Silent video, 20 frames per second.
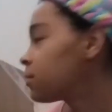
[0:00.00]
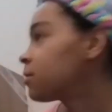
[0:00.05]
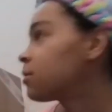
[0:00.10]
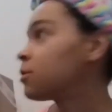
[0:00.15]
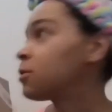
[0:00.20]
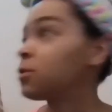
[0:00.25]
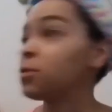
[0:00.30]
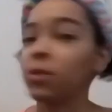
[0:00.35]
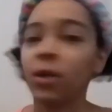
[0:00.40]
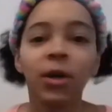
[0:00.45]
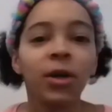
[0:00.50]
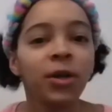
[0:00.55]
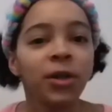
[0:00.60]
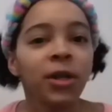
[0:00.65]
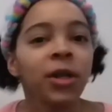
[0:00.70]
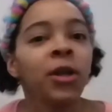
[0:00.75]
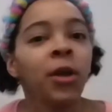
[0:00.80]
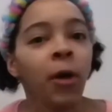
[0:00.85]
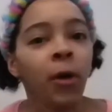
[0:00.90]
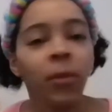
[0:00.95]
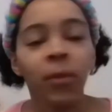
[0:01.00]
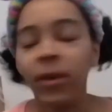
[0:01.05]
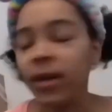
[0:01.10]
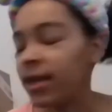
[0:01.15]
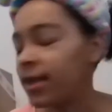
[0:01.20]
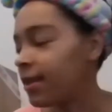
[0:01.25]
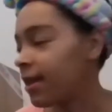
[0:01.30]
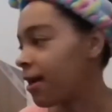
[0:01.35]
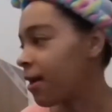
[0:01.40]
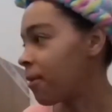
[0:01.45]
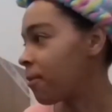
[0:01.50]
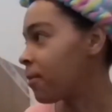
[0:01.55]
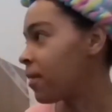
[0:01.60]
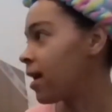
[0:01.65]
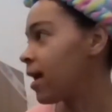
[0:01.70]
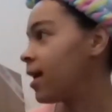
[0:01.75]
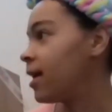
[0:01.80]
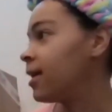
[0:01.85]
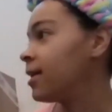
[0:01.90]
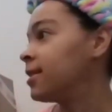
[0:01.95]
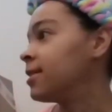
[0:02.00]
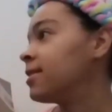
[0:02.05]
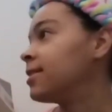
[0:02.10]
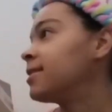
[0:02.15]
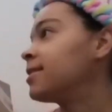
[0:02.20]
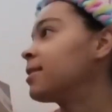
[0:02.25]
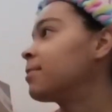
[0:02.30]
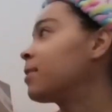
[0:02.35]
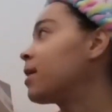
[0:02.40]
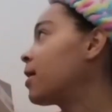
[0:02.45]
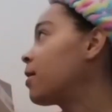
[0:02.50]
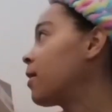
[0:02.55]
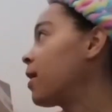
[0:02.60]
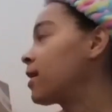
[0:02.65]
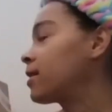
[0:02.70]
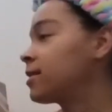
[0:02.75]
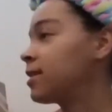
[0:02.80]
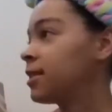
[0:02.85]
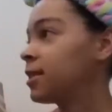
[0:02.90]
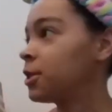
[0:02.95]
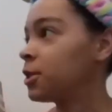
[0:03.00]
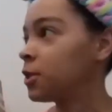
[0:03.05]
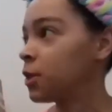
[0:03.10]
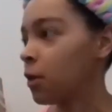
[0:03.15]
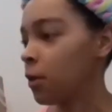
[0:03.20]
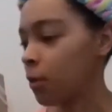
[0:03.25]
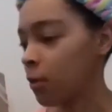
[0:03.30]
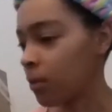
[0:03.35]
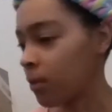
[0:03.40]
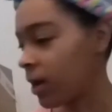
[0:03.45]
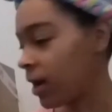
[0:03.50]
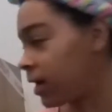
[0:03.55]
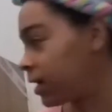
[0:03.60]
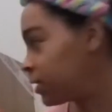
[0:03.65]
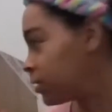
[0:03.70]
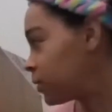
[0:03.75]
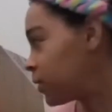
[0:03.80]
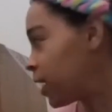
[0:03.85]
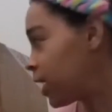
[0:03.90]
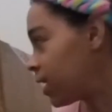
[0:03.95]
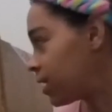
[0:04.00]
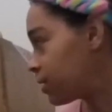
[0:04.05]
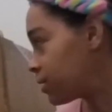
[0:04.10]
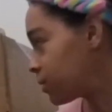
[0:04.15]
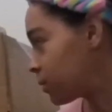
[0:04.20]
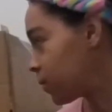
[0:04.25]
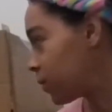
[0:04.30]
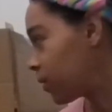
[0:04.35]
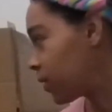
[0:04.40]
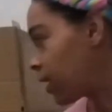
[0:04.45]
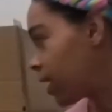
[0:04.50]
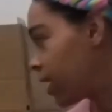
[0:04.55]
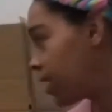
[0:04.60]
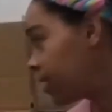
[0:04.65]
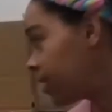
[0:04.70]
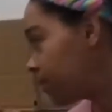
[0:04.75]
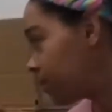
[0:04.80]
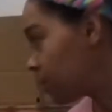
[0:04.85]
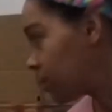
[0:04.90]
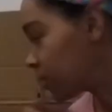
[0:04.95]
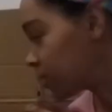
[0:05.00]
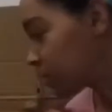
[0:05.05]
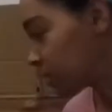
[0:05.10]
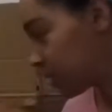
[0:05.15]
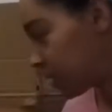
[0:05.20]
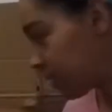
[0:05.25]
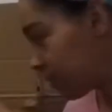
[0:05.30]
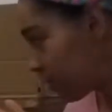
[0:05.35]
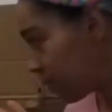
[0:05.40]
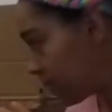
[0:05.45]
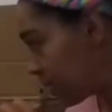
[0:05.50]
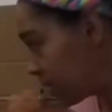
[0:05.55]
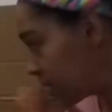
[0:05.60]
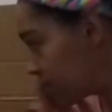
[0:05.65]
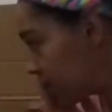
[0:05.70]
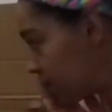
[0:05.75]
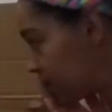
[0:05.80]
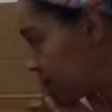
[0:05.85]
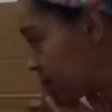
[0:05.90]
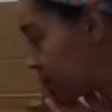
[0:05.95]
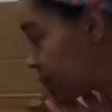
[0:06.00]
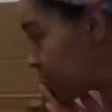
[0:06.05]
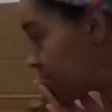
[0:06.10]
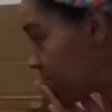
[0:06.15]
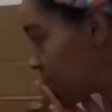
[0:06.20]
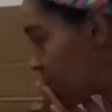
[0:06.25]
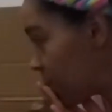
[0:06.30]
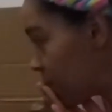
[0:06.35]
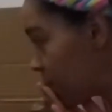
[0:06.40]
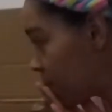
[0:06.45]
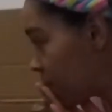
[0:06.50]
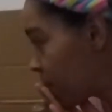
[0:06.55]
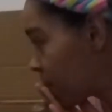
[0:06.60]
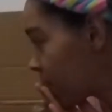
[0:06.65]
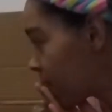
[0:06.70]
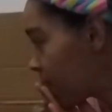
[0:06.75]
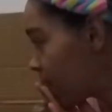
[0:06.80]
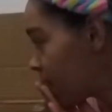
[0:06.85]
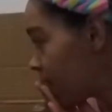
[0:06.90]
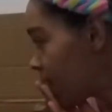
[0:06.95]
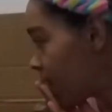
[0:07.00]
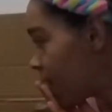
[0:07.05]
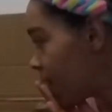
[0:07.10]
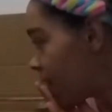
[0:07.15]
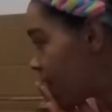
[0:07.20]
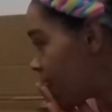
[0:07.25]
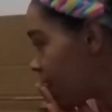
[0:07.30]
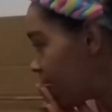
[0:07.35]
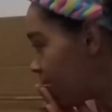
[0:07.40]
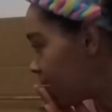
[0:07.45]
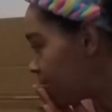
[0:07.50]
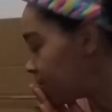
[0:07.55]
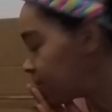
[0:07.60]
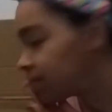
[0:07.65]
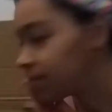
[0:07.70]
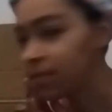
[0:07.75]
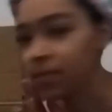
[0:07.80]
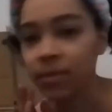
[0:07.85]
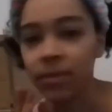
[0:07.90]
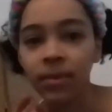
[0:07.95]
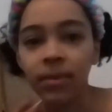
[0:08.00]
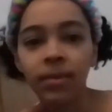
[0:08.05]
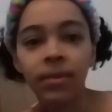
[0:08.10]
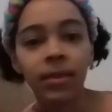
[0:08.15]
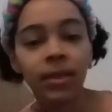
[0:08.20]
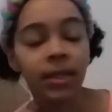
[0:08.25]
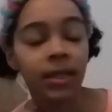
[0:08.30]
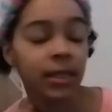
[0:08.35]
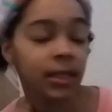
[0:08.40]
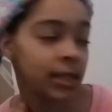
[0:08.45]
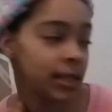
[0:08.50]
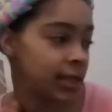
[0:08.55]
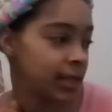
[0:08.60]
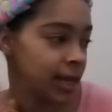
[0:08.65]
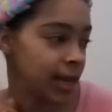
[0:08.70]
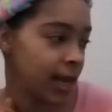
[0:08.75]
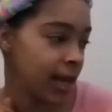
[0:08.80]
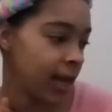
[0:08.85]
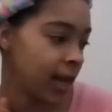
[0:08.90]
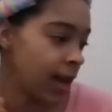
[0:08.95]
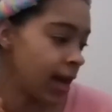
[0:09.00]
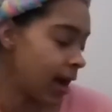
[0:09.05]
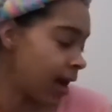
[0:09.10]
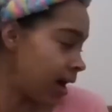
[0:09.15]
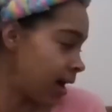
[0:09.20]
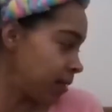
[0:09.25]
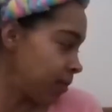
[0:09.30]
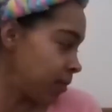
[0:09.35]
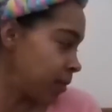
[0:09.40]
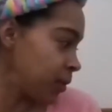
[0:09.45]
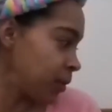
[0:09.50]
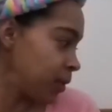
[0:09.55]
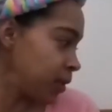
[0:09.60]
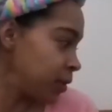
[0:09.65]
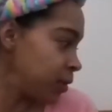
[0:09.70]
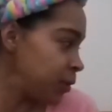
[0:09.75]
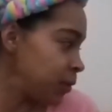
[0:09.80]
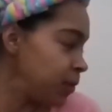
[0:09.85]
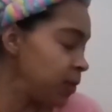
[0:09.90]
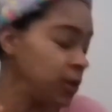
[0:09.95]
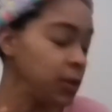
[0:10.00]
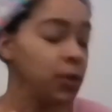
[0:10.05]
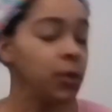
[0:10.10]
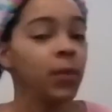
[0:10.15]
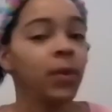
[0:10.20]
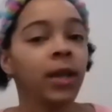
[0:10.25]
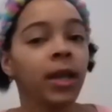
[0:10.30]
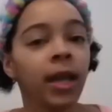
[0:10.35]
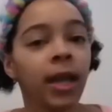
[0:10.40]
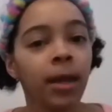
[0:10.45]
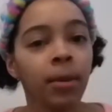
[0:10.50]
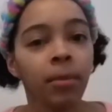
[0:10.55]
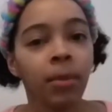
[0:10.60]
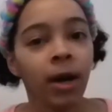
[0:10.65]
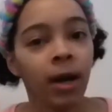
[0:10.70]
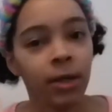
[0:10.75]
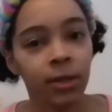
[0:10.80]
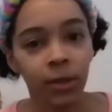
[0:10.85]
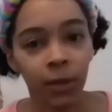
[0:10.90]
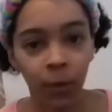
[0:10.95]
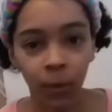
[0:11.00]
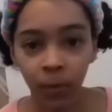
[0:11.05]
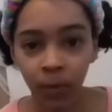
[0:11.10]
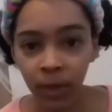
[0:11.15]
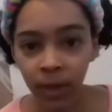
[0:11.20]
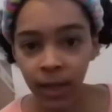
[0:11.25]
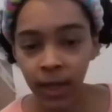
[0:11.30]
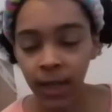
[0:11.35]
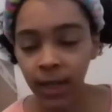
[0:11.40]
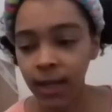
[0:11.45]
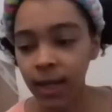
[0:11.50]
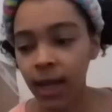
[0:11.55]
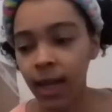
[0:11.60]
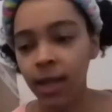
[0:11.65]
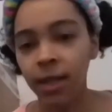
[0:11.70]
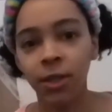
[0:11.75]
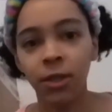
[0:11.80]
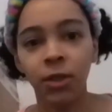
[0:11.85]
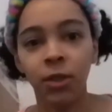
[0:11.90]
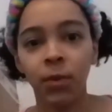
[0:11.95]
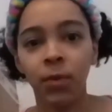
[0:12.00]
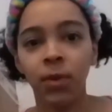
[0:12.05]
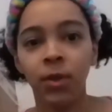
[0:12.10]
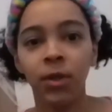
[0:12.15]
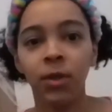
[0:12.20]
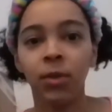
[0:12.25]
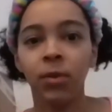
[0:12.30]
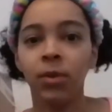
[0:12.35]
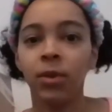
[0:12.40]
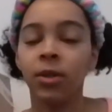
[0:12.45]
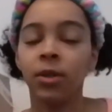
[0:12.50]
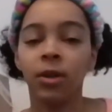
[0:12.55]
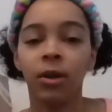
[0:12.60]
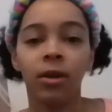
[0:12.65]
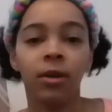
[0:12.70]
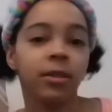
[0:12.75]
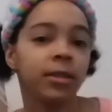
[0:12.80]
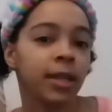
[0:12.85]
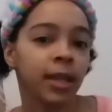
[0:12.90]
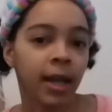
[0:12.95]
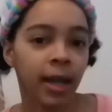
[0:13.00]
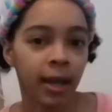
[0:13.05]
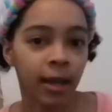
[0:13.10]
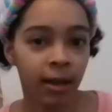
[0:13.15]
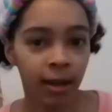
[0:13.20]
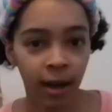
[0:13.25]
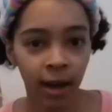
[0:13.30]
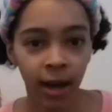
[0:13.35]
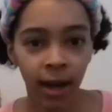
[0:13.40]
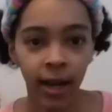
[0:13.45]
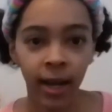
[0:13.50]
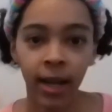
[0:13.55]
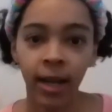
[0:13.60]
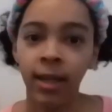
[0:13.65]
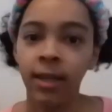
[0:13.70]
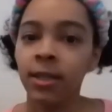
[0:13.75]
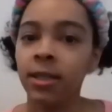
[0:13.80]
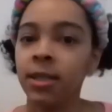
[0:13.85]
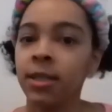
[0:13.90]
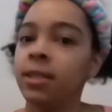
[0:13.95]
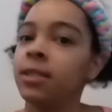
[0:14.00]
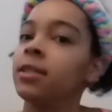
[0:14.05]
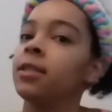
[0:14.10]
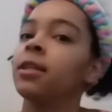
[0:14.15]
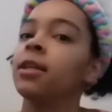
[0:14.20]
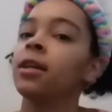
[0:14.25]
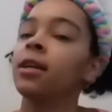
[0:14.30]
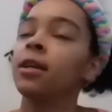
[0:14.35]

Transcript: struggle in opening them and somehow accidentally show my address or any personal information so um, Today I'm going to be doing a box opening and showing you the dolls that I got and just